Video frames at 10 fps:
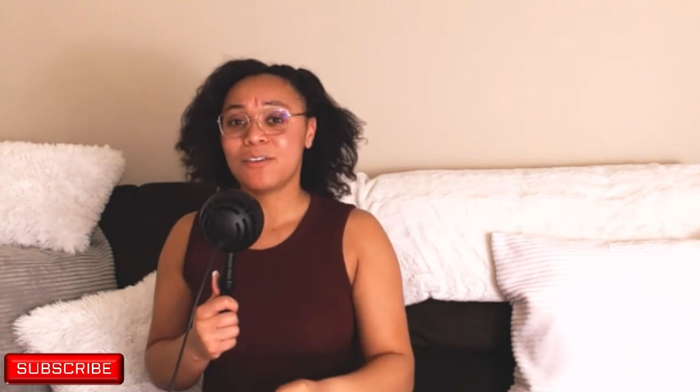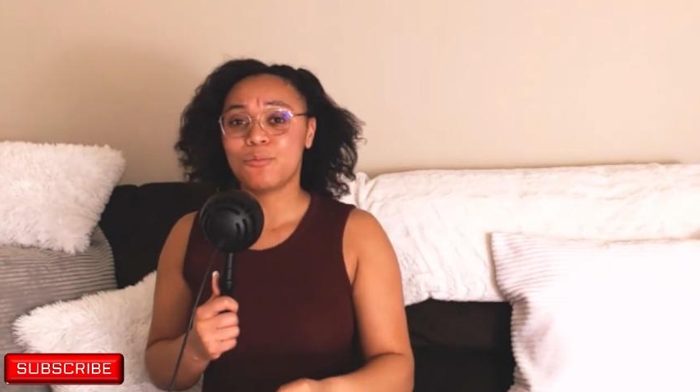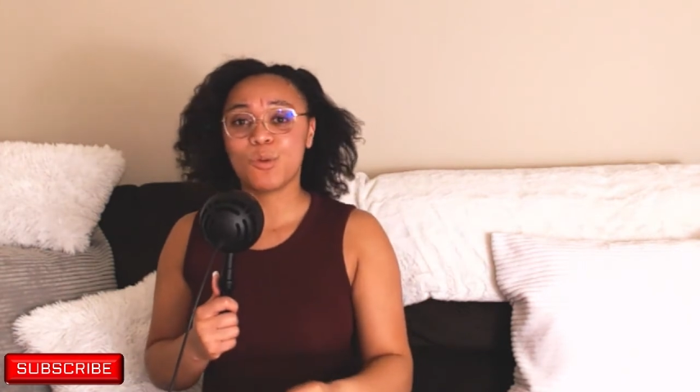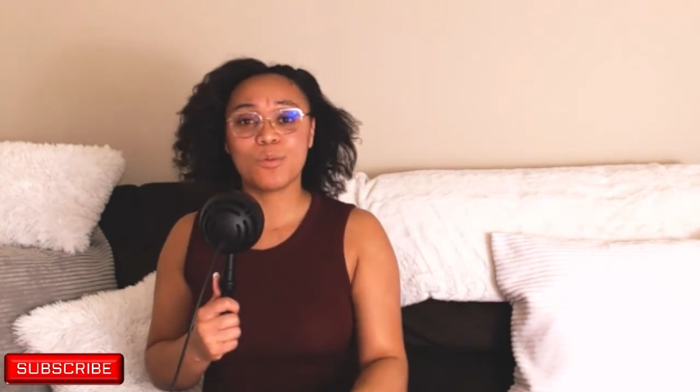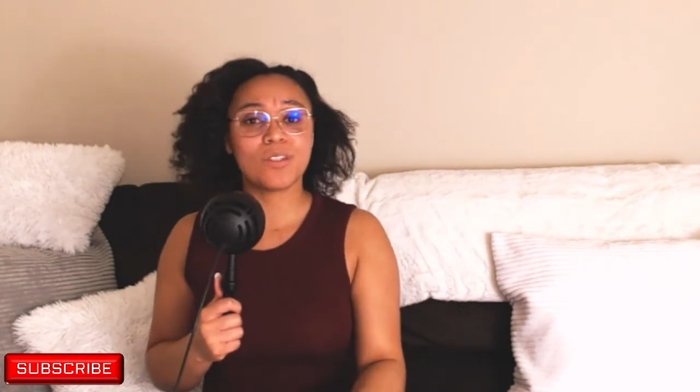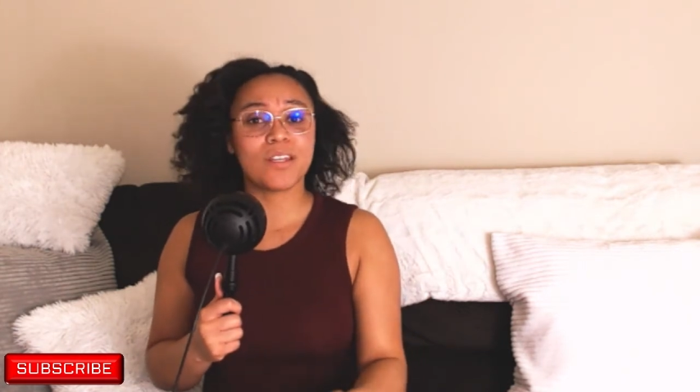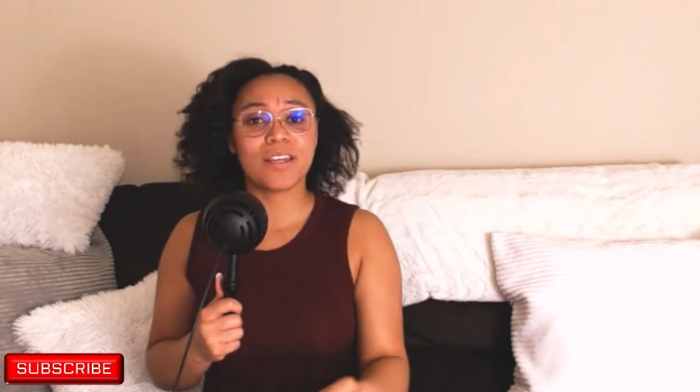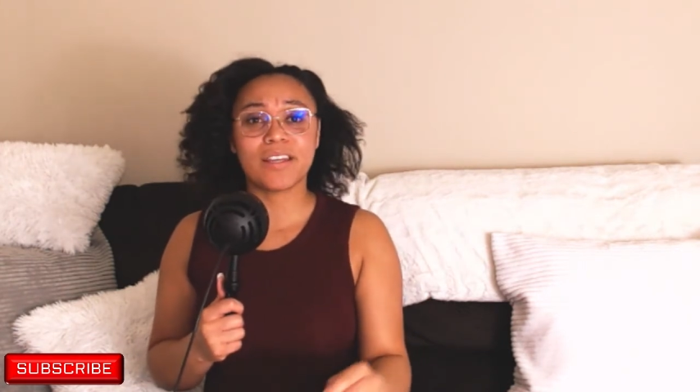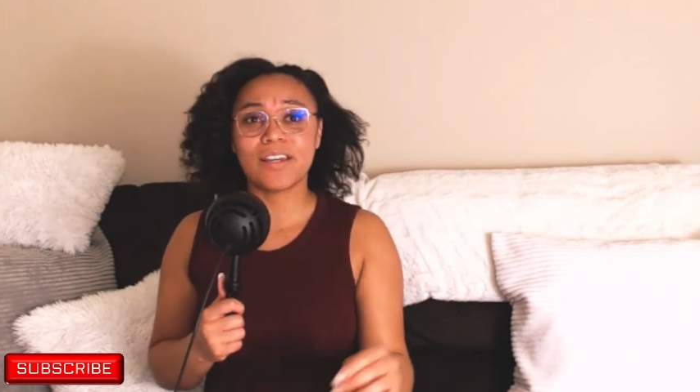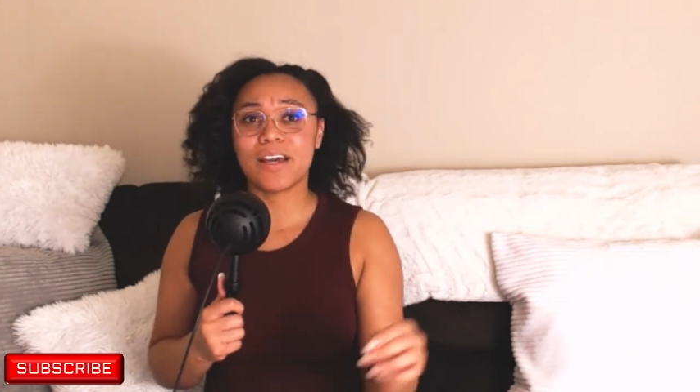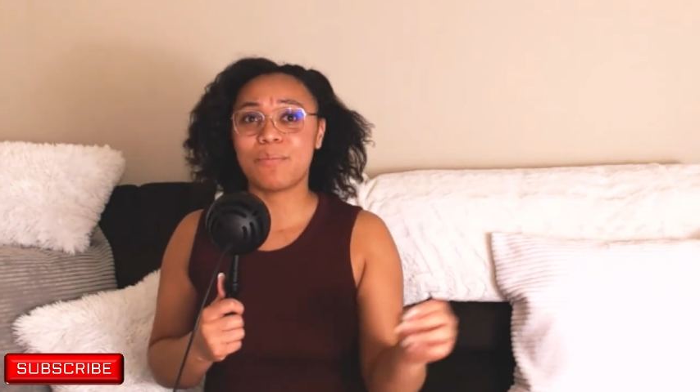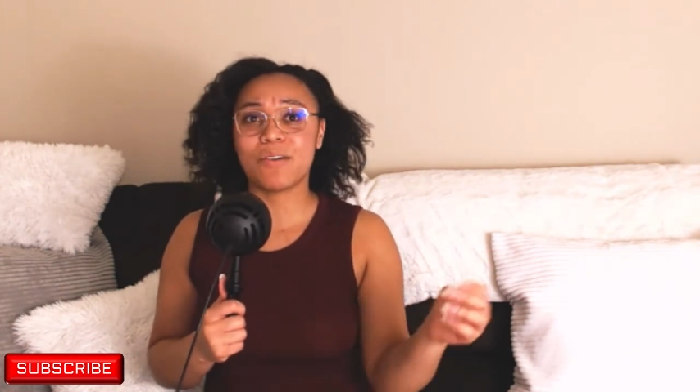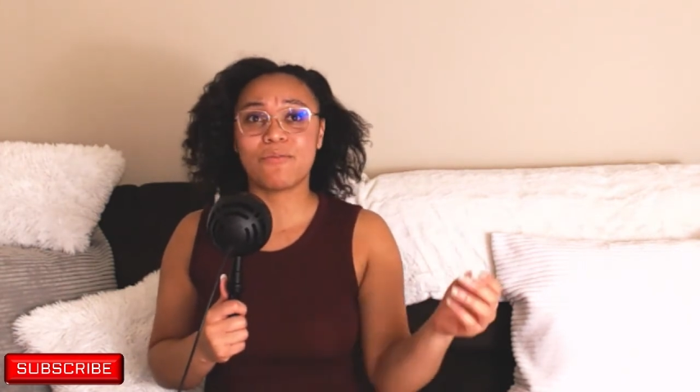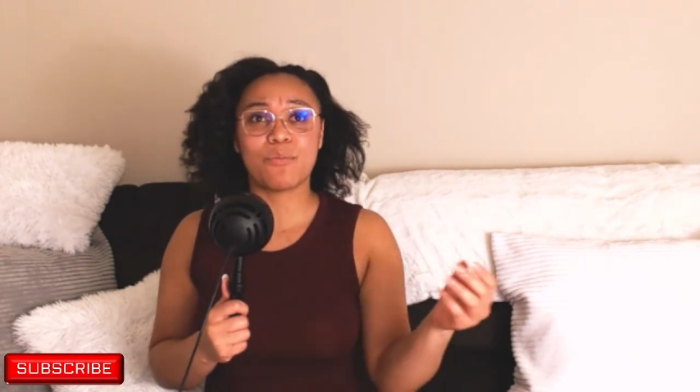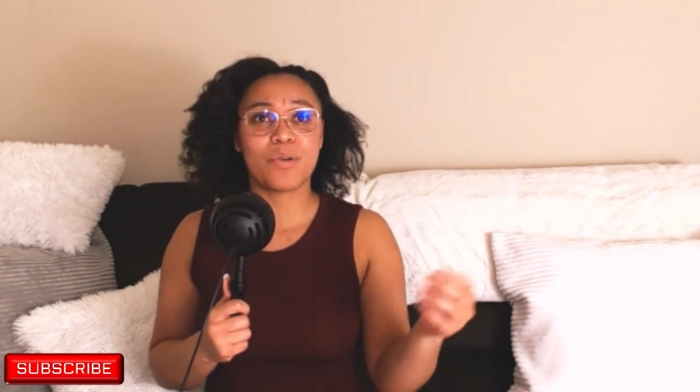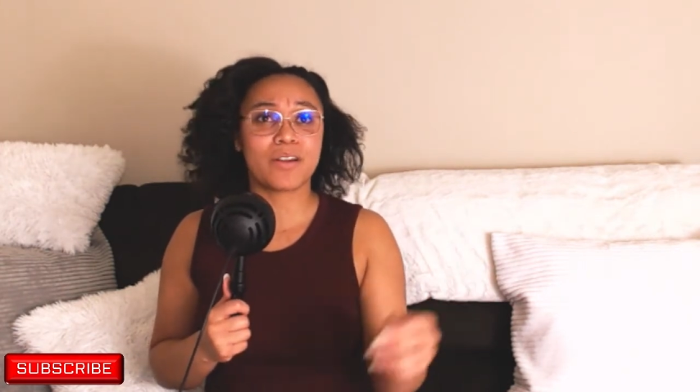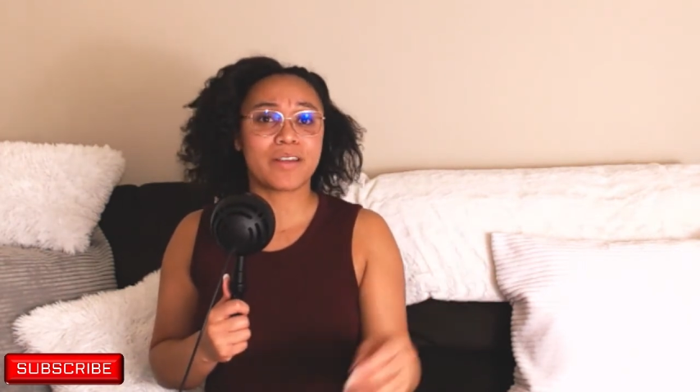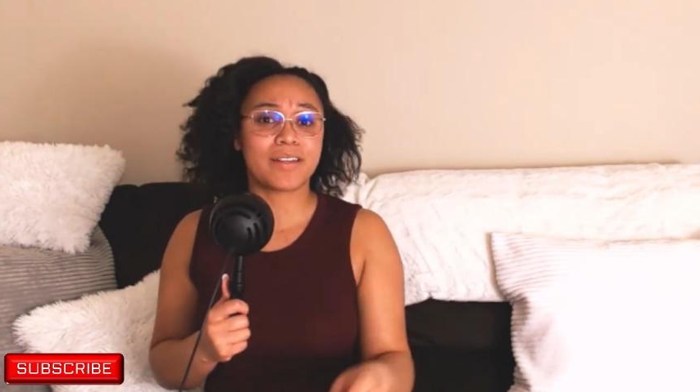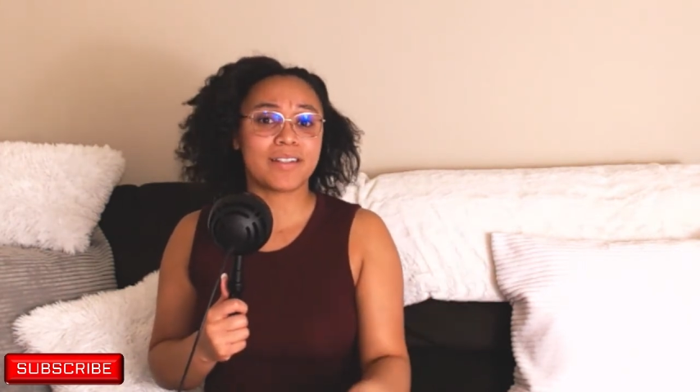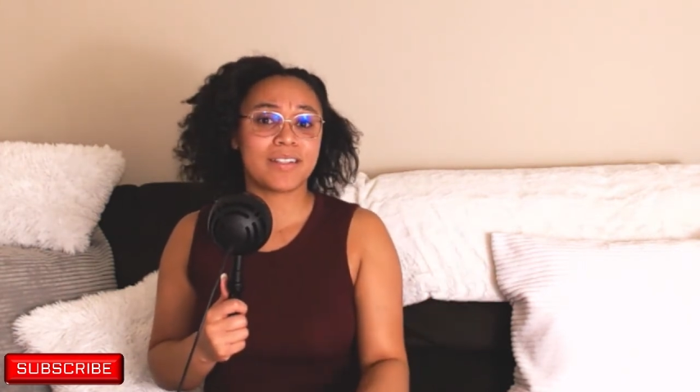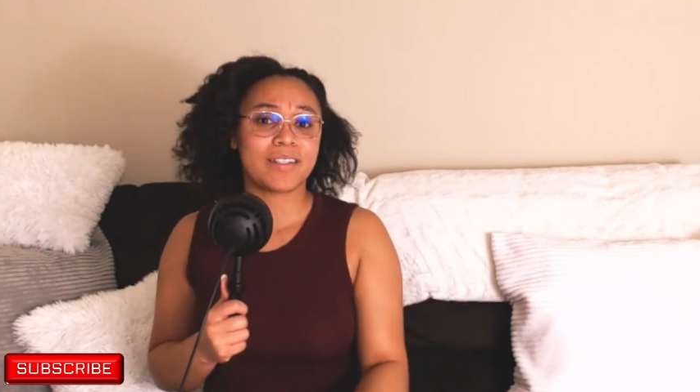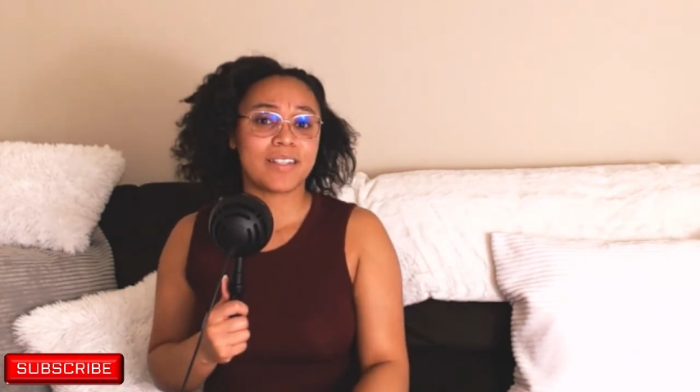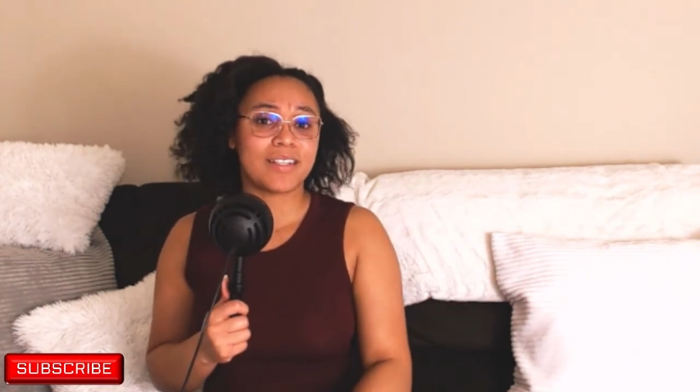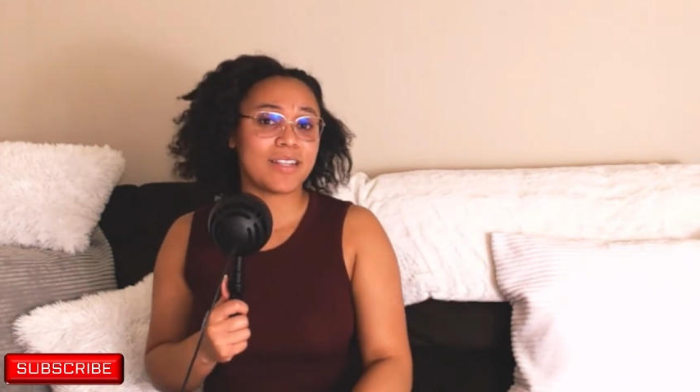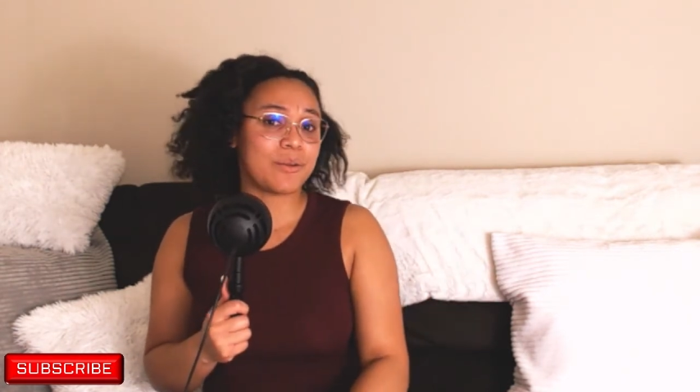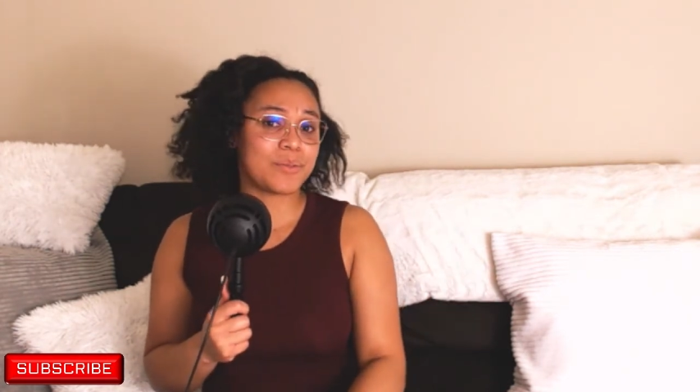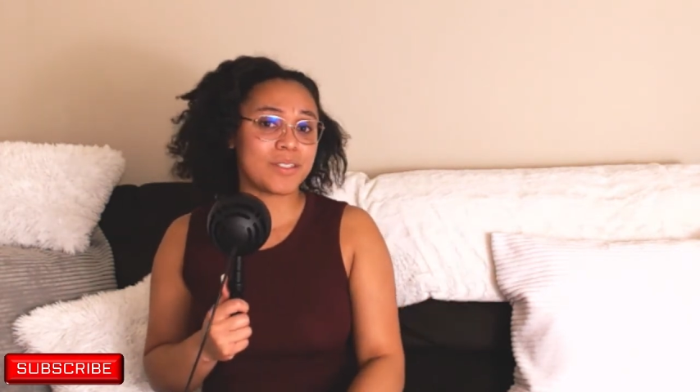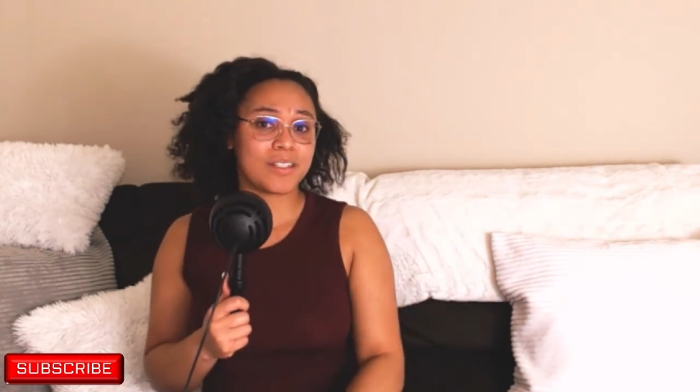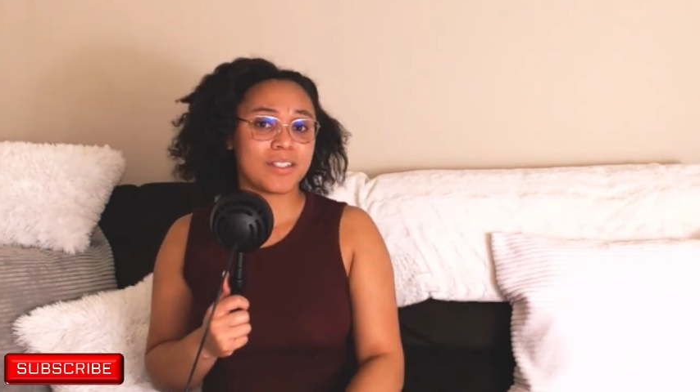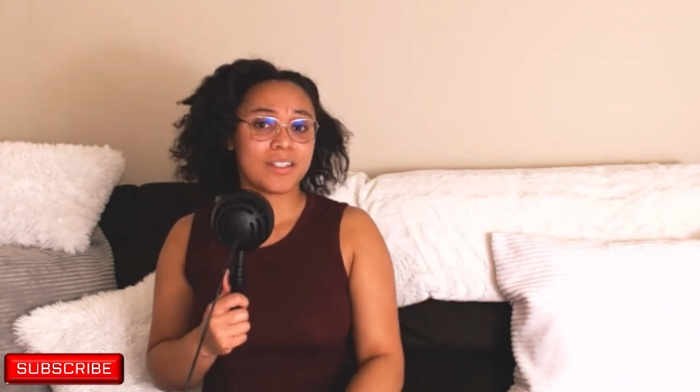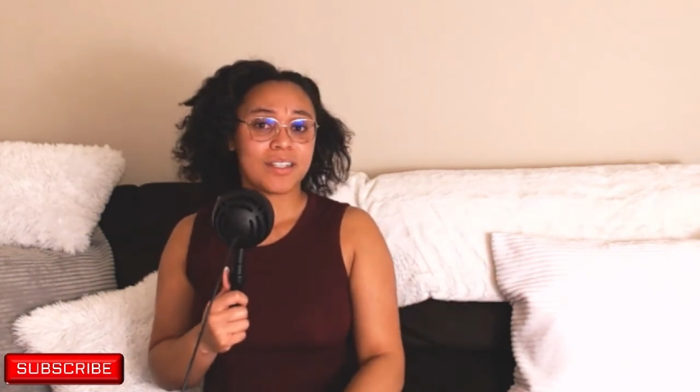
people saying, yeah, I pay for parking, and that was it.